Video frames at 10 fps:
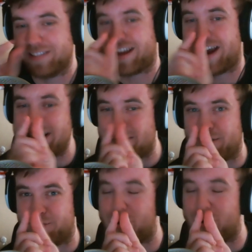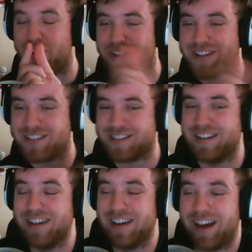tiny bit of progress.
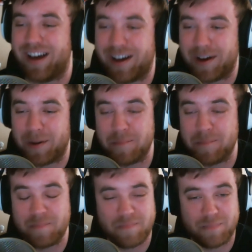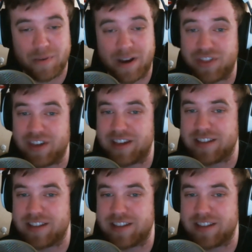Um, but I think it's